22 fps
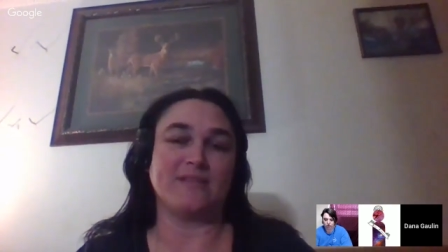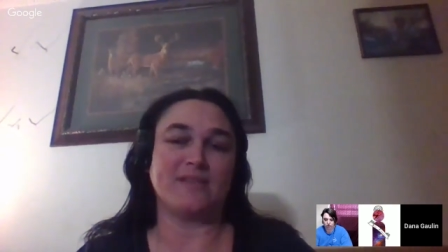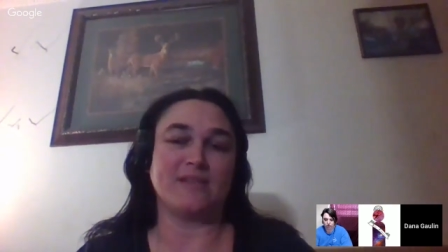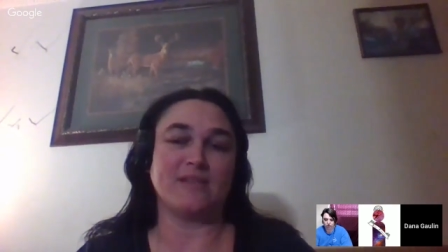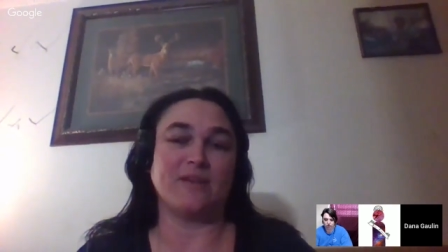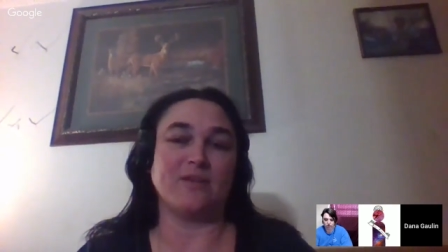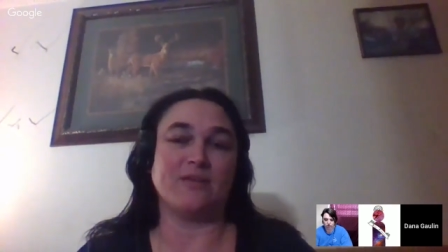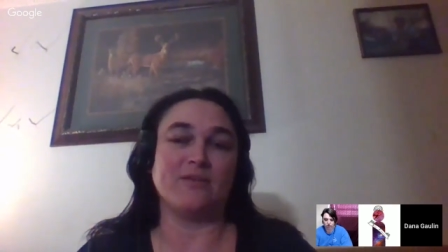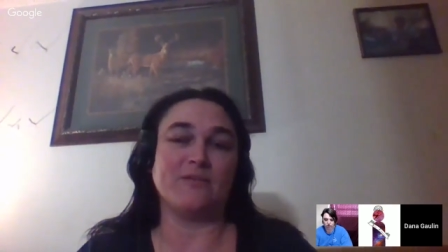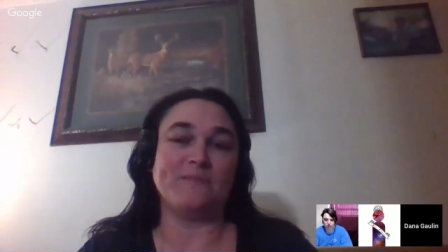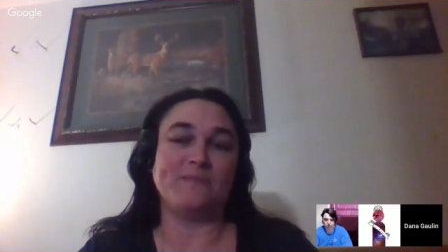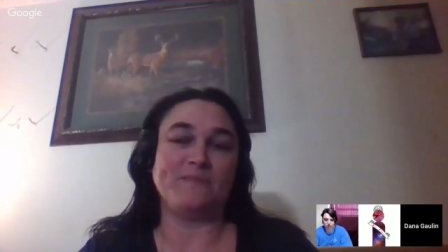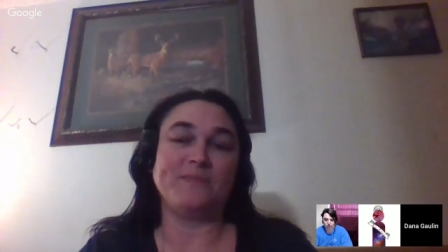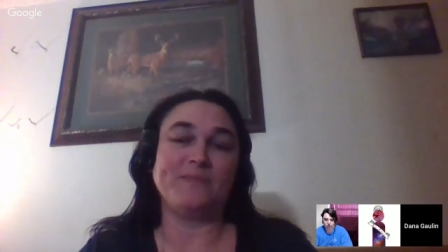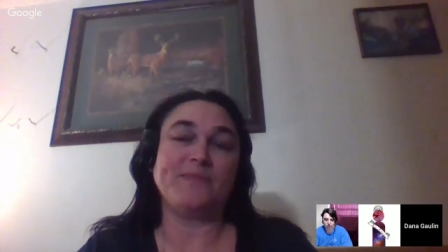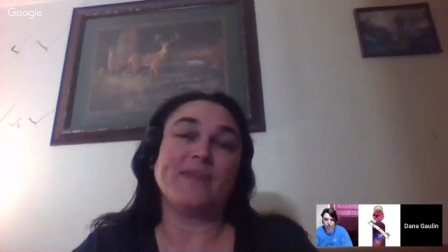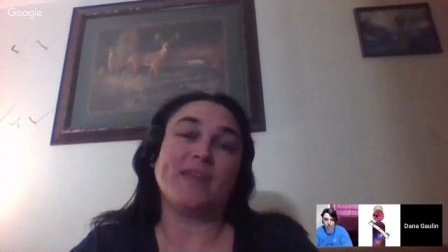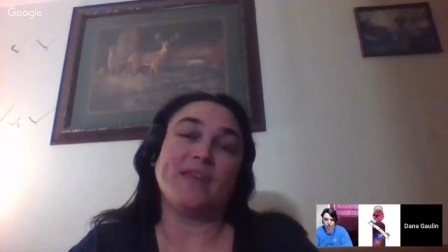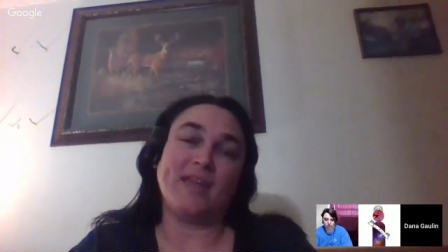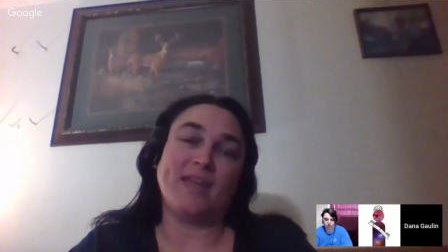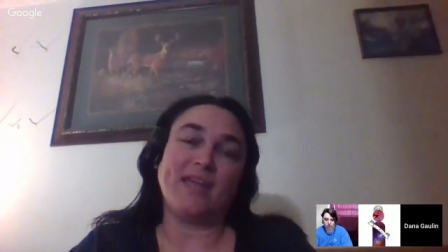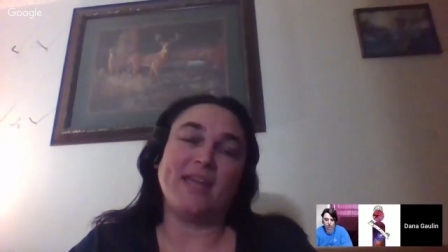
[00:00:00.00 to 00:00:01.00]
So
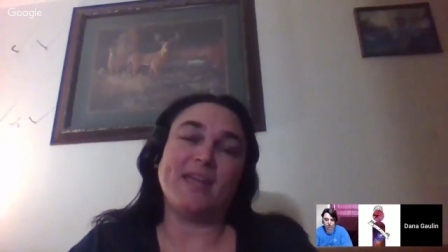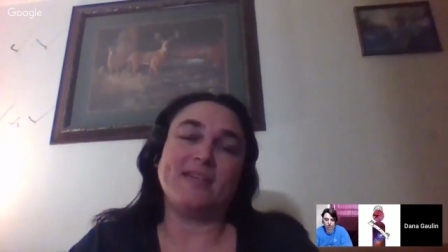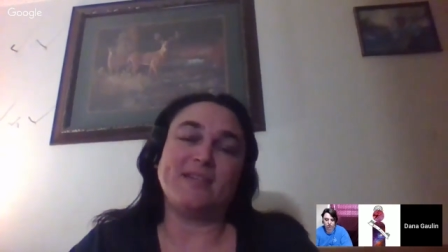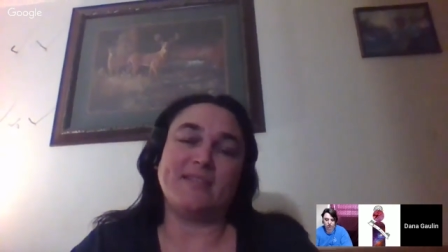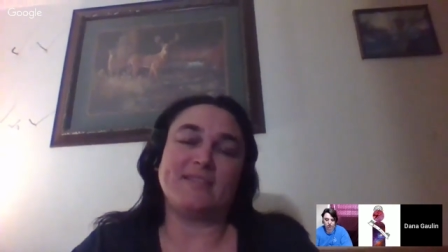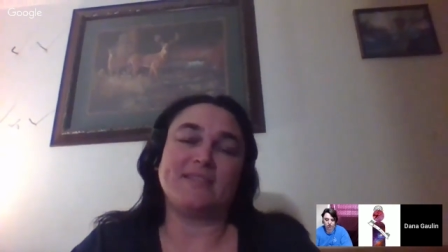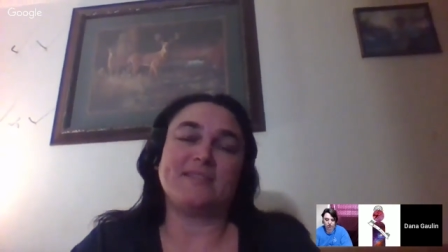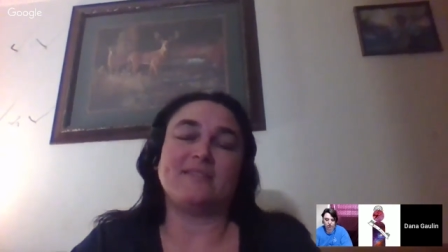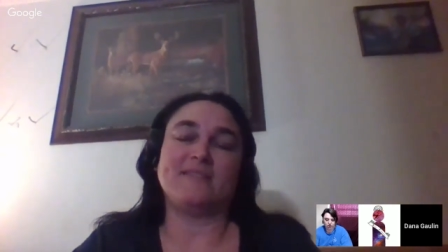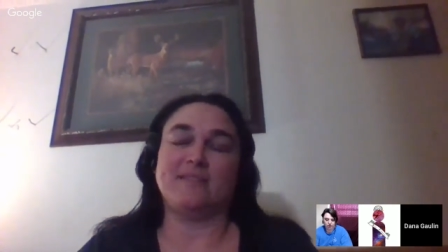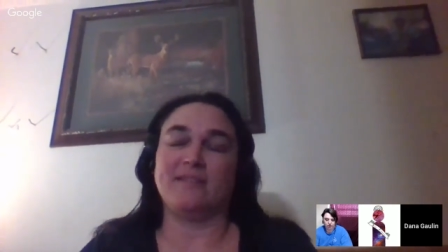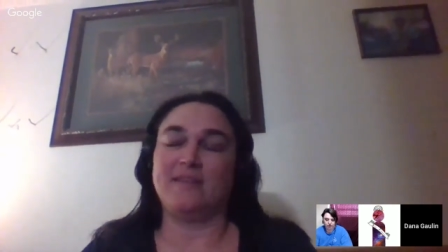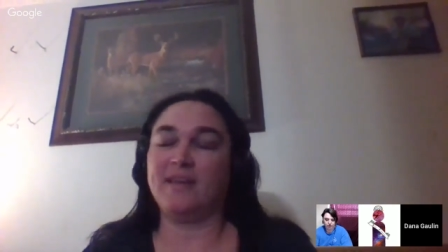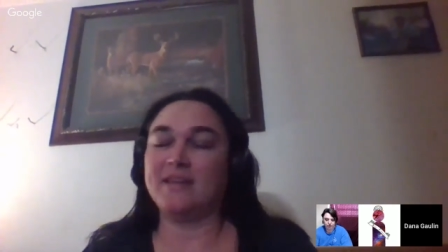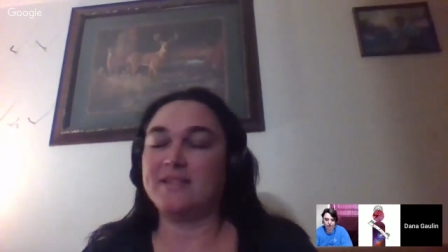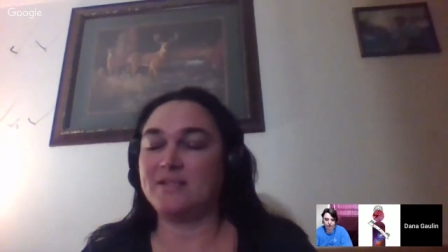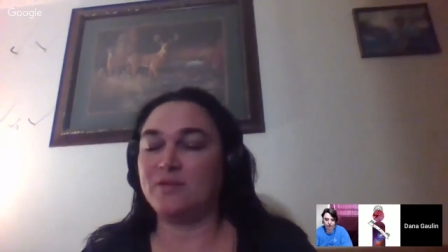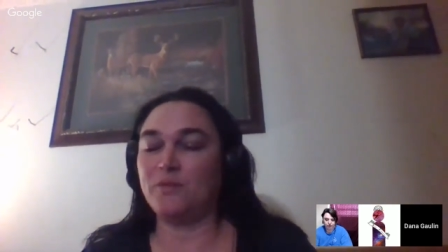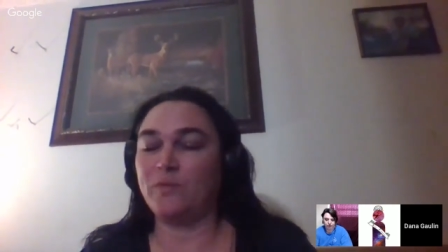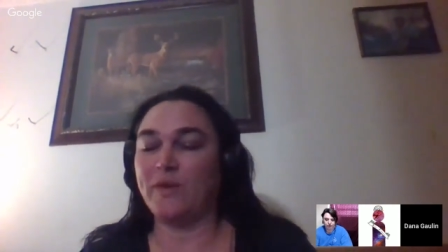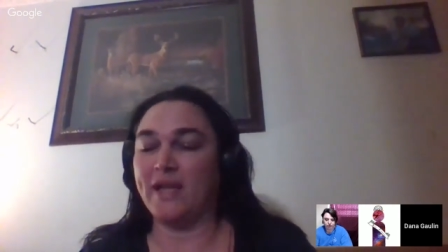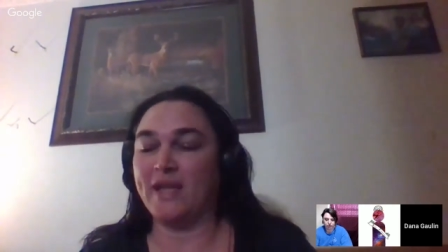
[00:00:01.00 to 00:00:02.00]
it's
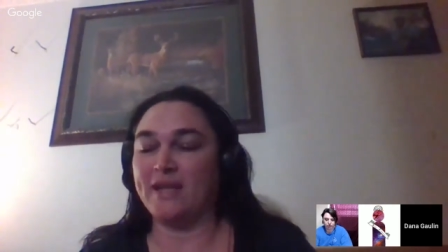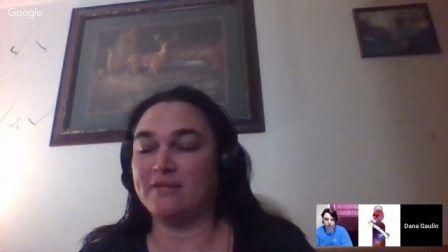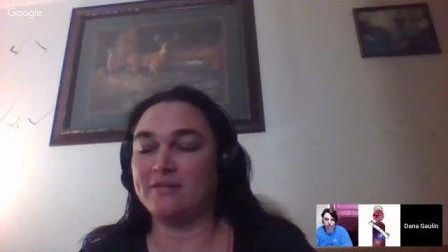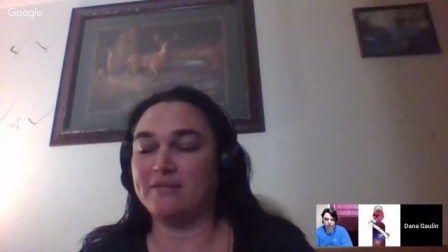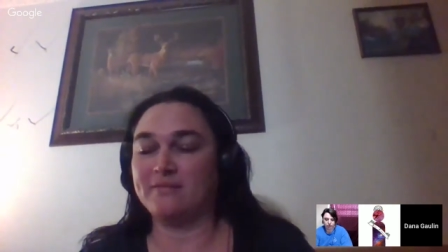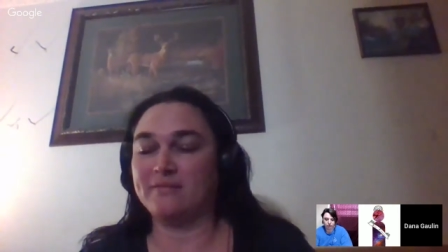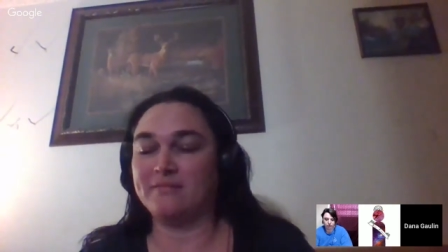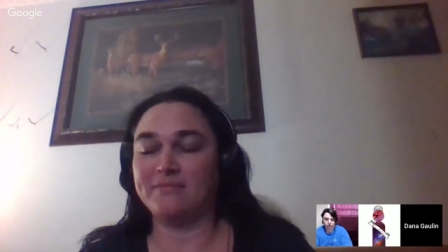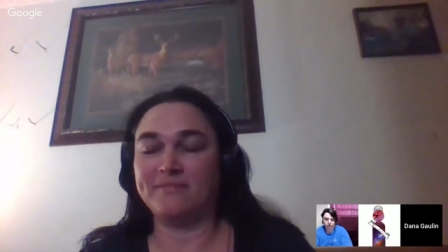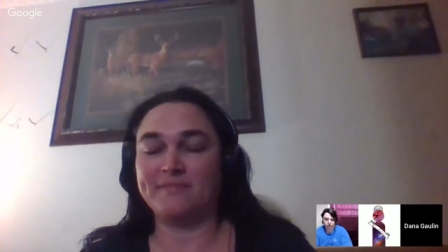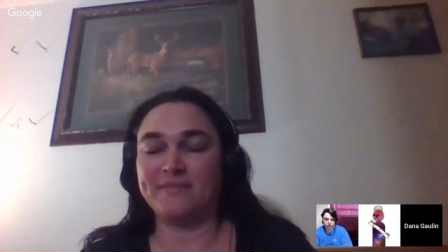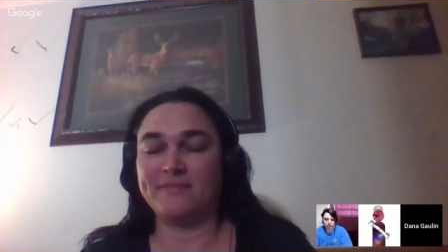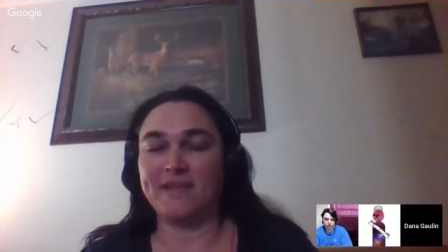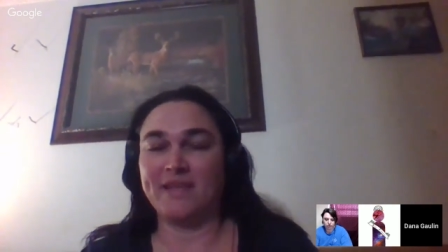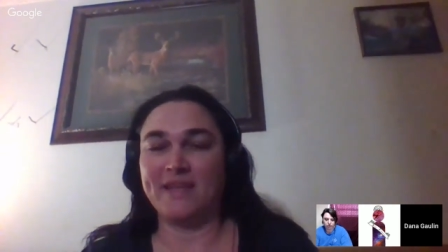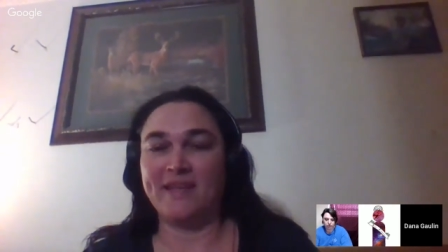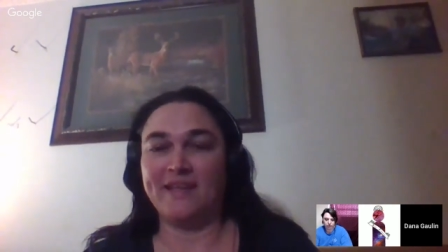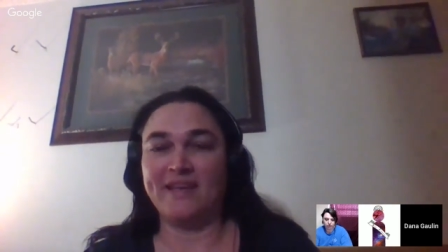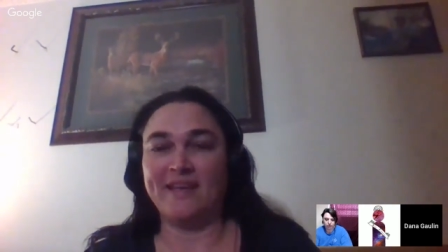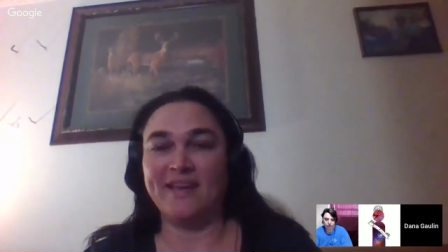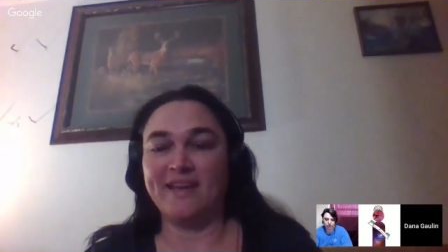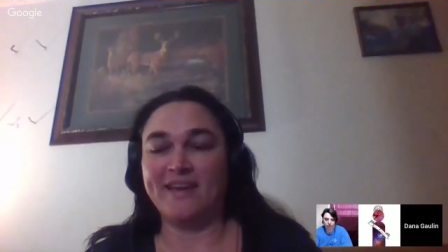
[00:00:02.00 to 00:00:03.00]
a win.
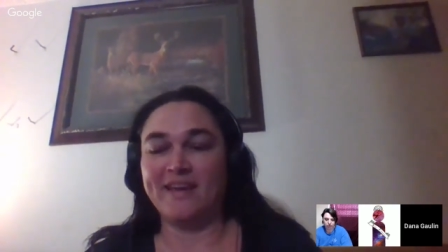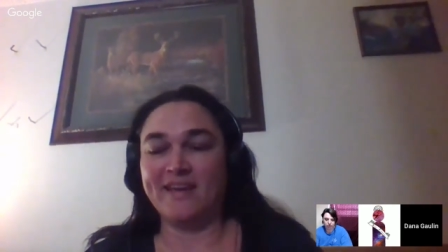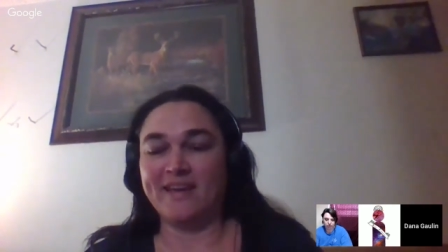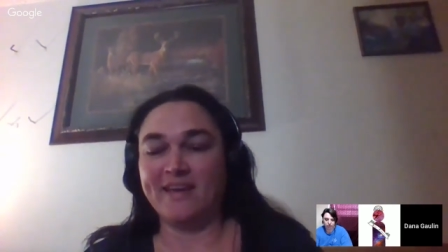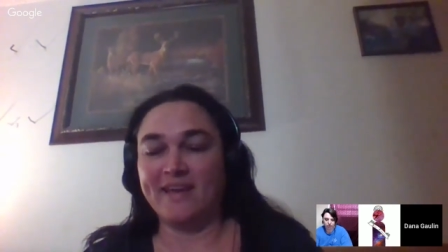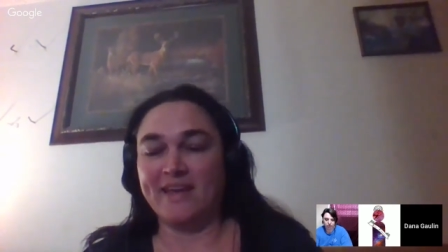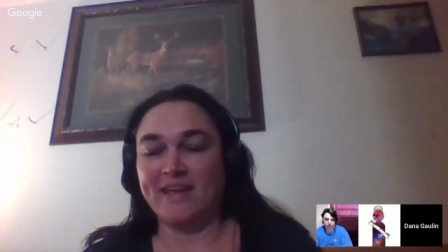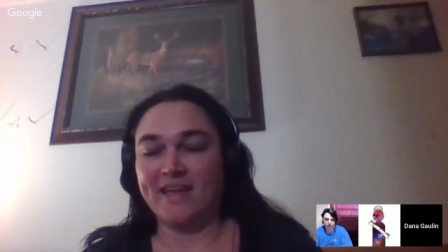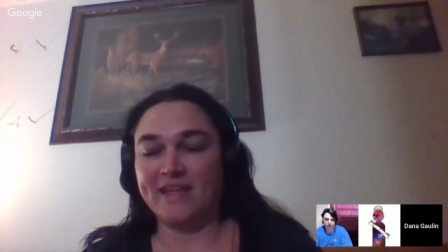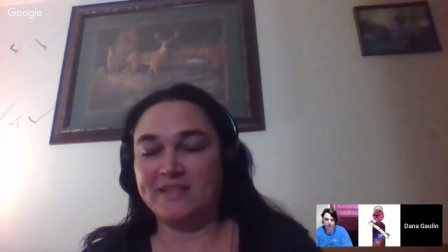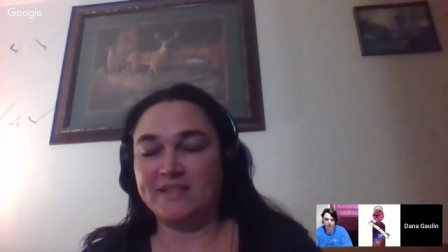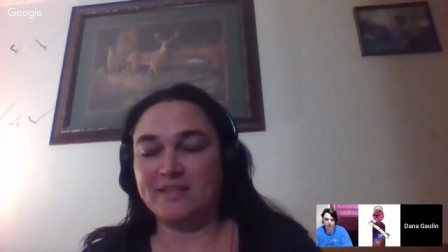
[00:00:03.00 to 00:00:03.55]
It's